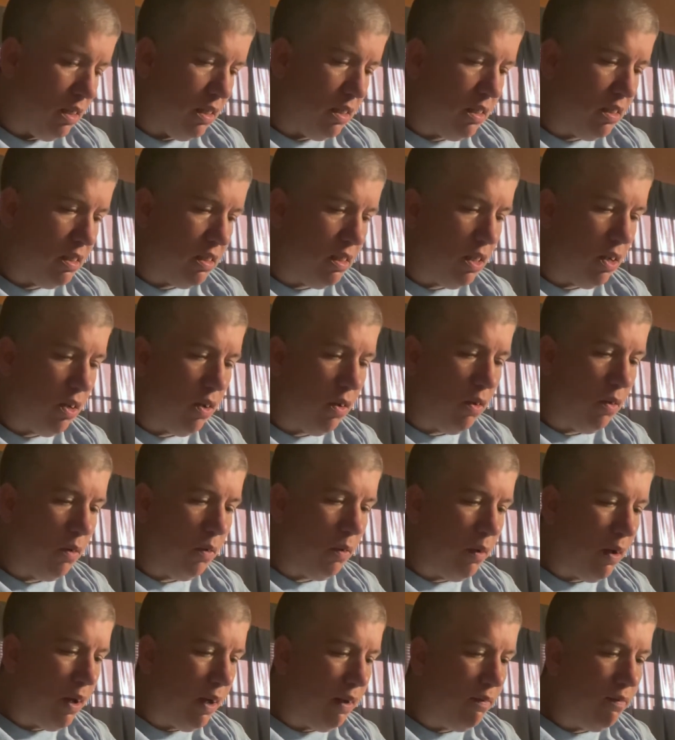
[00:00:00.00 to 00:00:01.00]

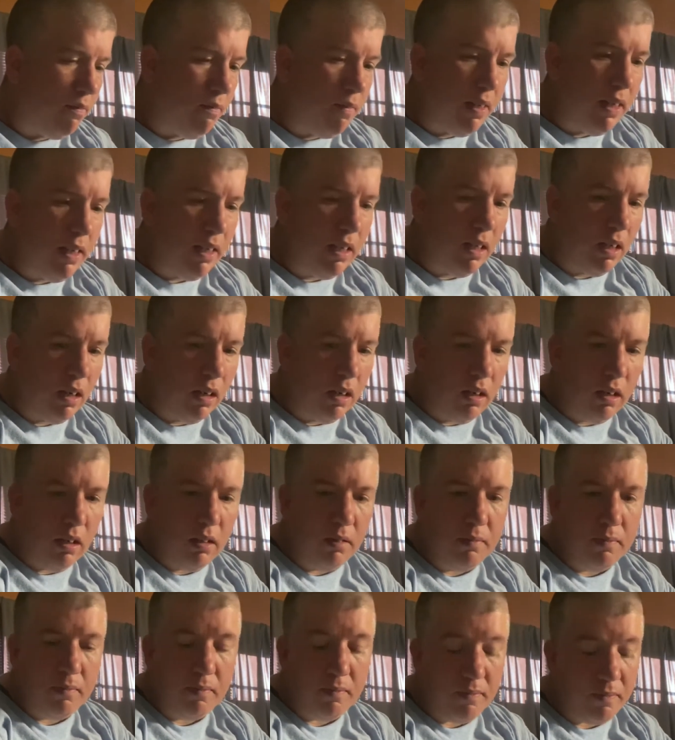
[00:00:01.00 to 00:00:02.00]
So I figure
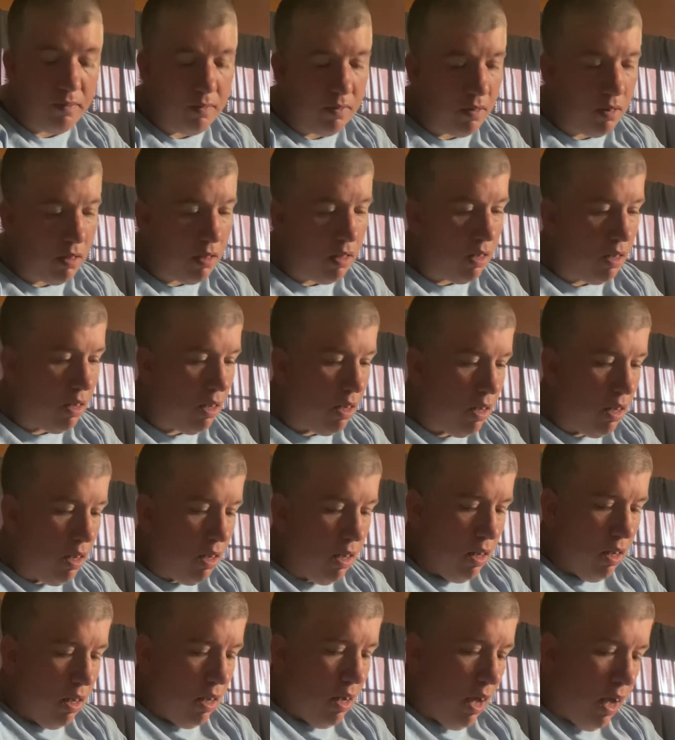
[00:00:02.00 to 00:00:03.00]

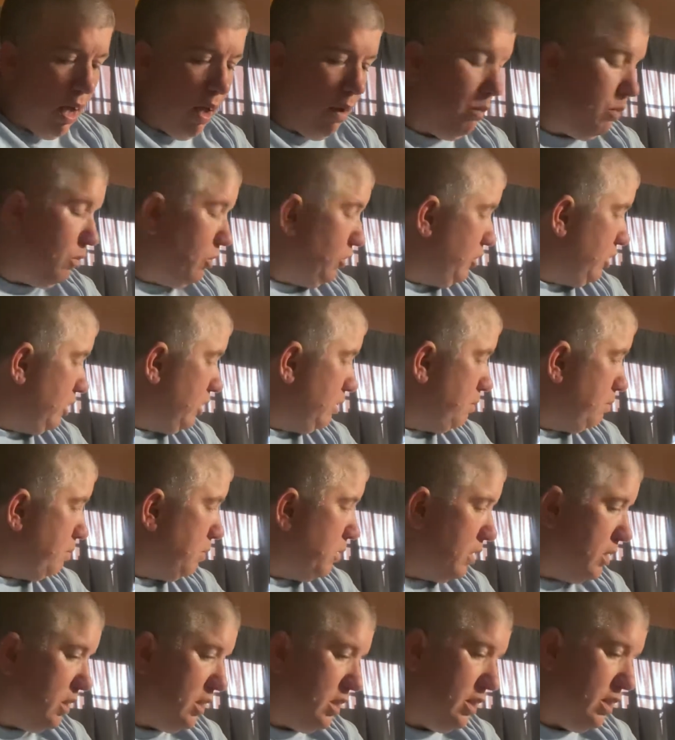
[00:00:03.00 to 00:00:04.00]
I will just
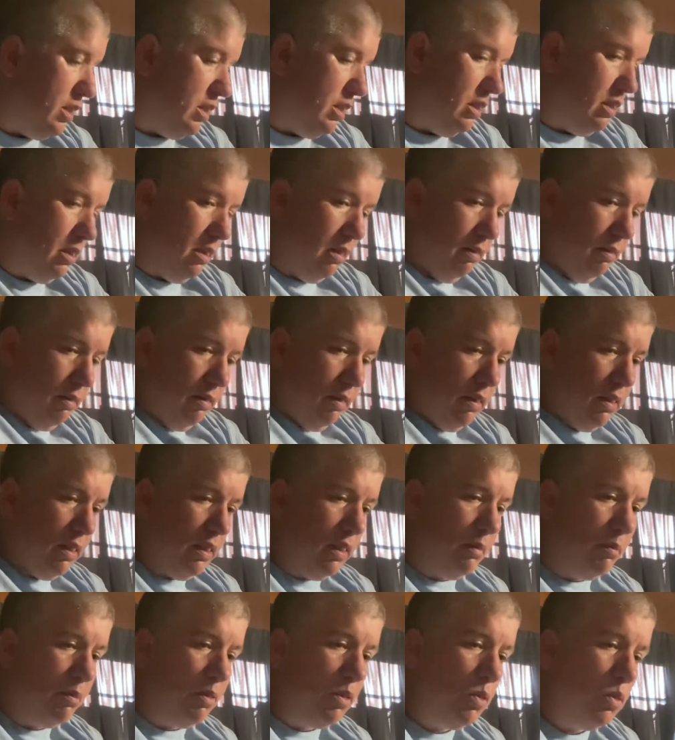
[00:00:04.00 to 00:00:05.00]
put
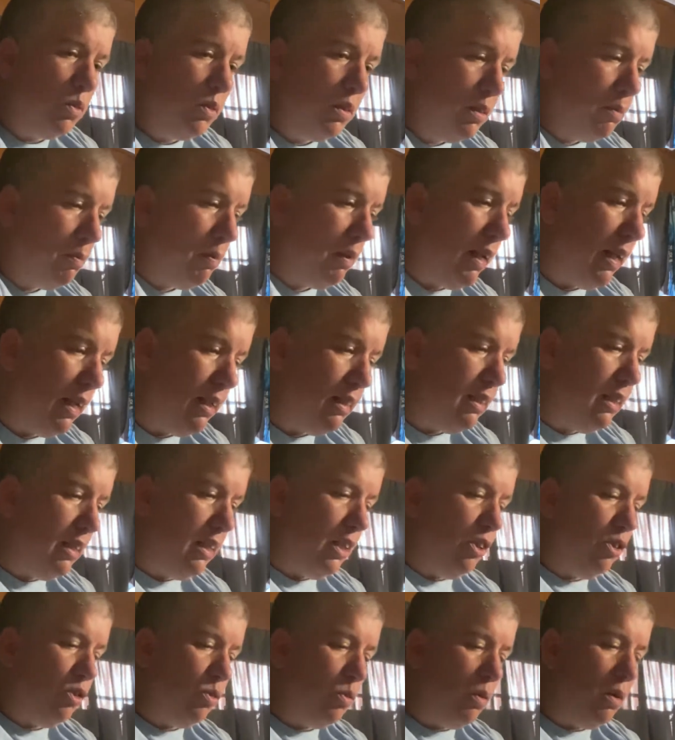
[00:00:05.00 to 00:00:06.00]
some school supplies in
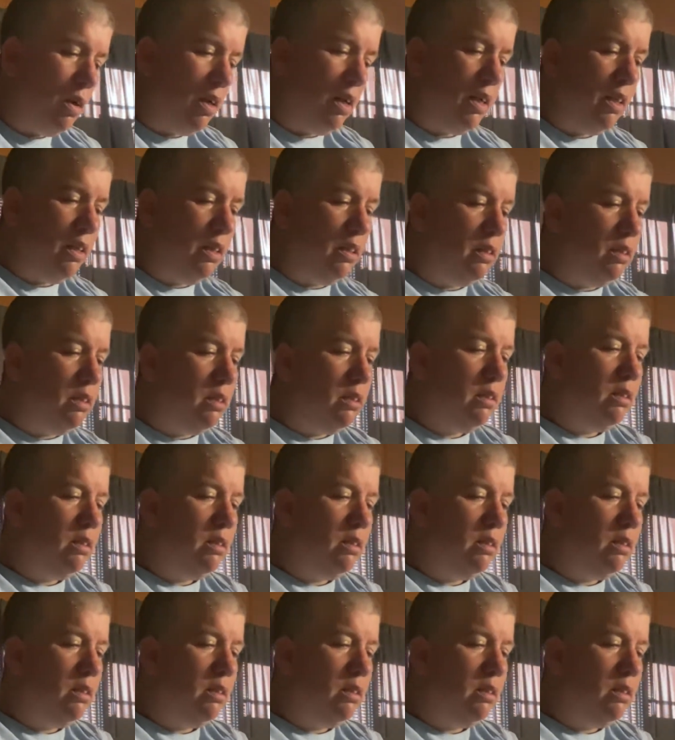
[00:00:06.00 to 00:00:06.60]
each one